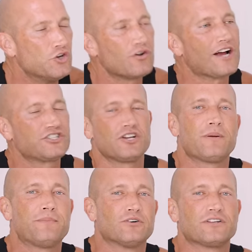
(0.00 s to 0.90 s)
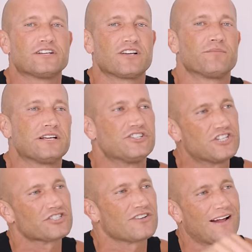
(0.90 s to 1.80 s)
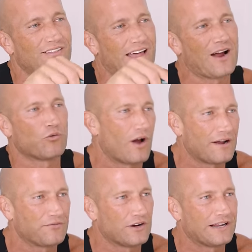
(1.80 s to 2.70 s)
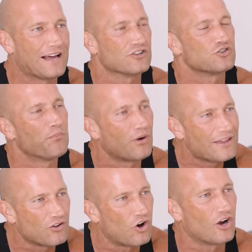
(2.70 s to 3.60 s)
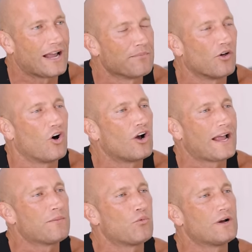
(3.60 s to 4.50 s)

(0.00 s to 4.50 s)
You guys should be building something just like that right freaking now. So play the long game. The long game